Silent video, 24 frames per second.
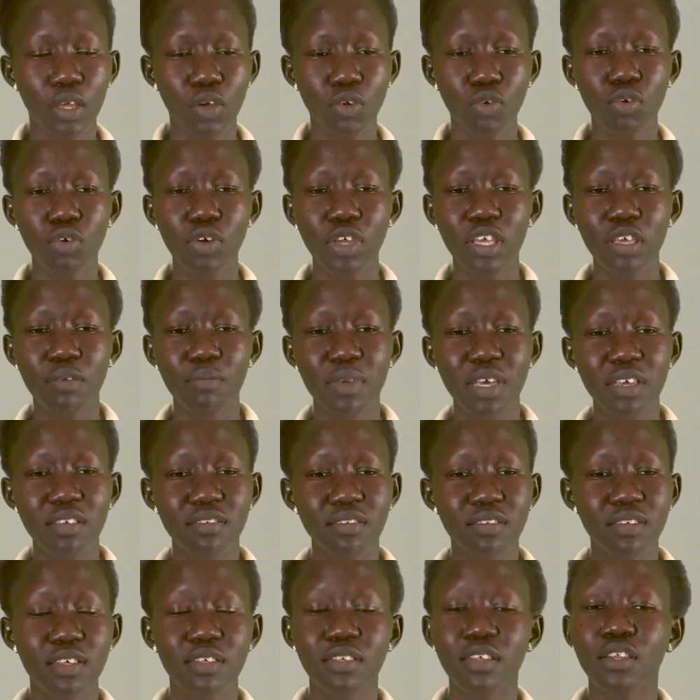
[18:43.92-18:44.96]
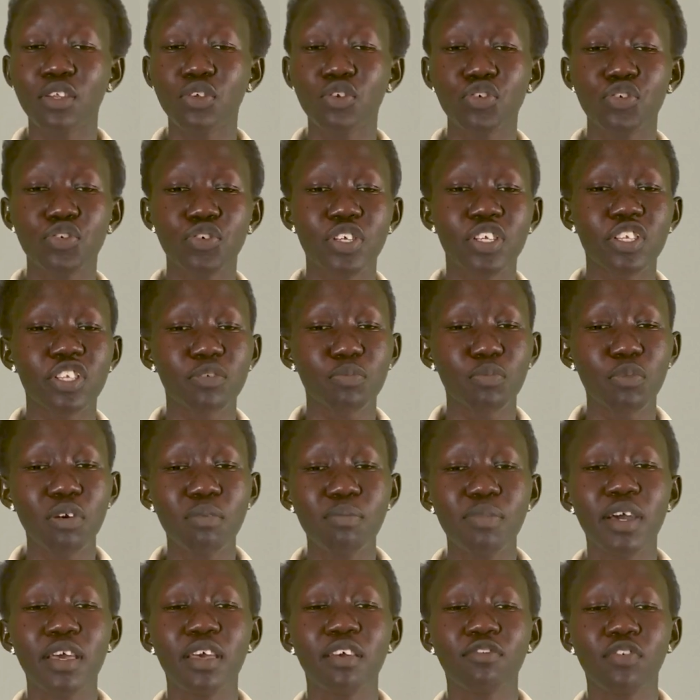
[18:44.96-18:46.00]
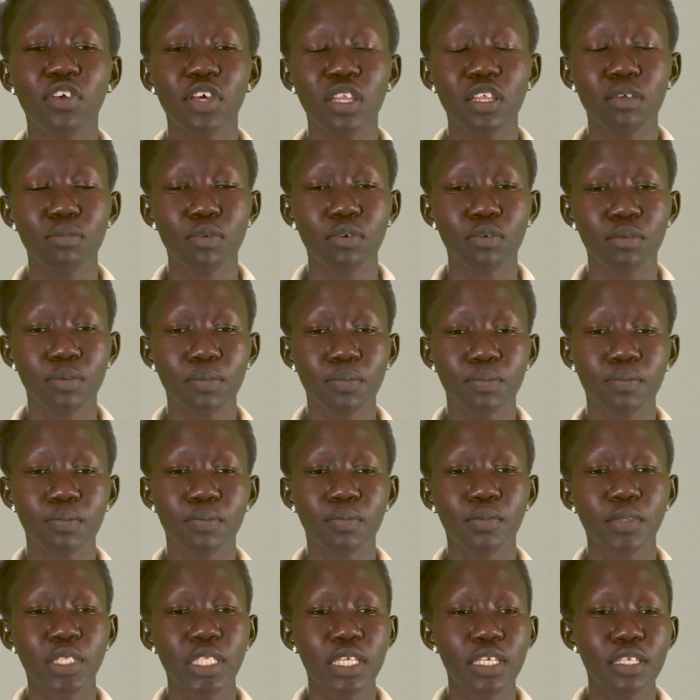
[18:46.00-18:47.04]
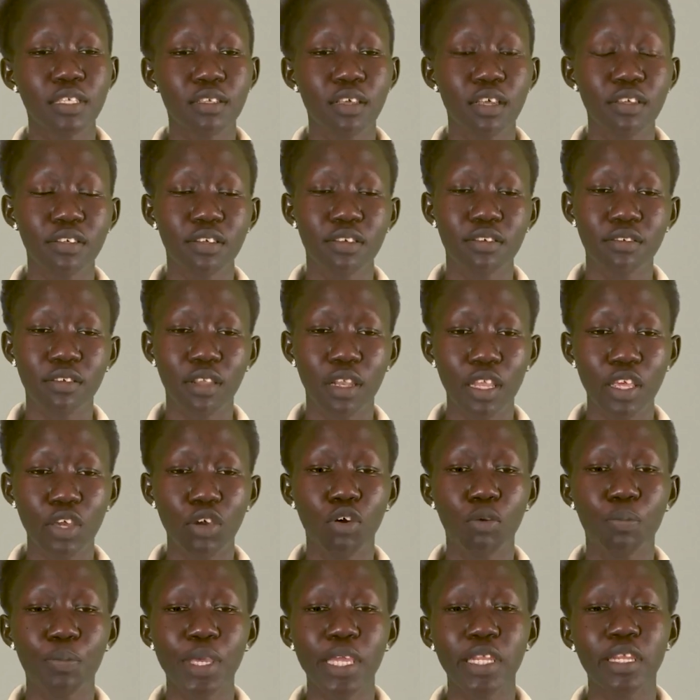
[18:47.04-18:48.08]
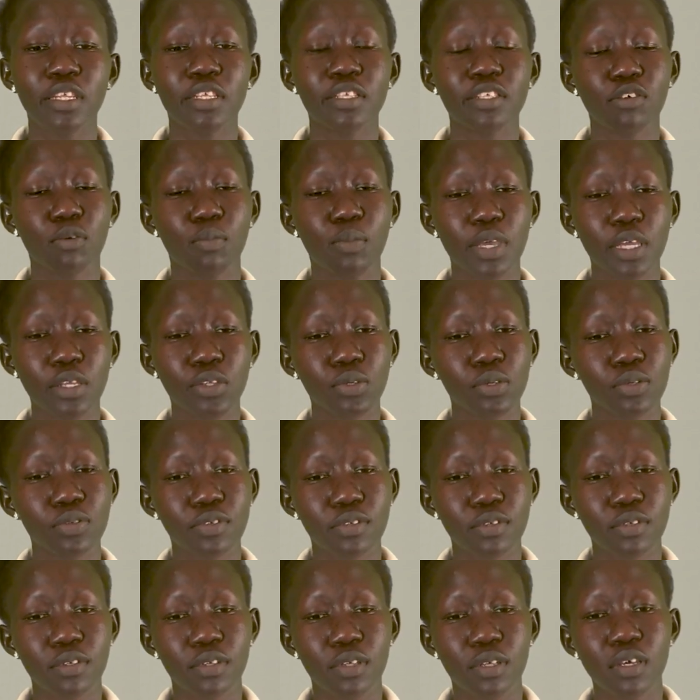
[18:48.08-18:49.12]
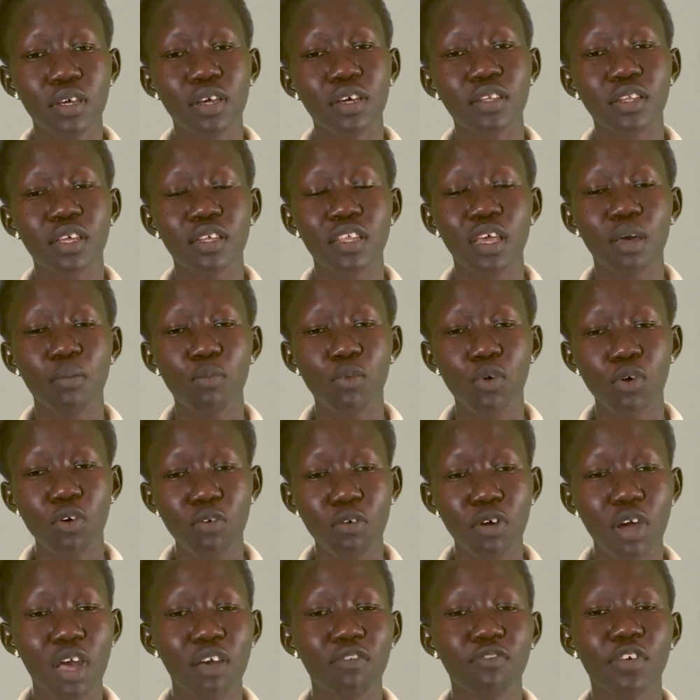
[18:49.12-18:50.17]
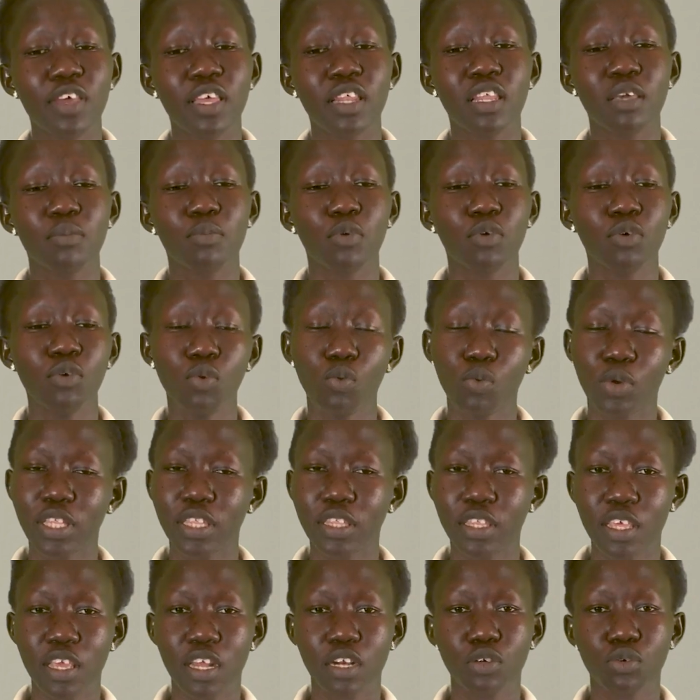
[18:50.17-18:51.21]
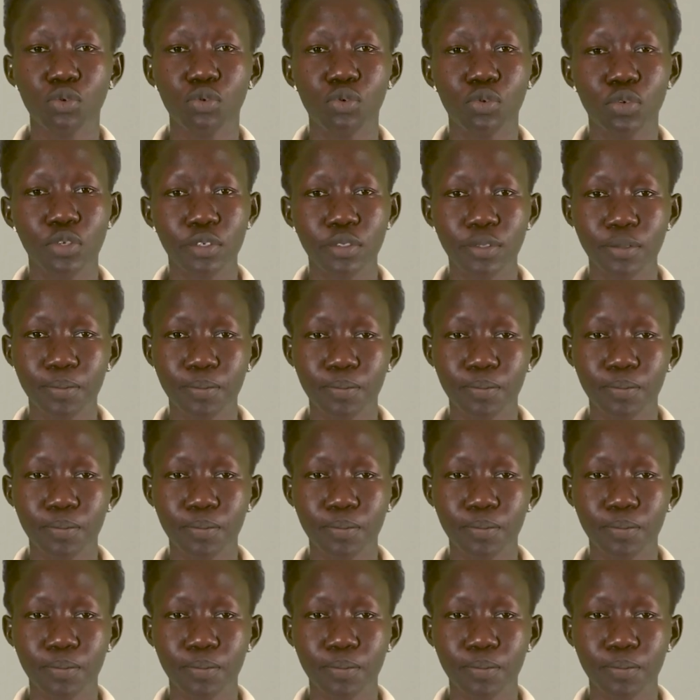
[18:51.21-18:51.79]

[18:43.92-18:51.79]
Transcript: Cooking makes certain nutrients more bioavailable, such as lycopene in tomatoes, that are more available when they are cooked.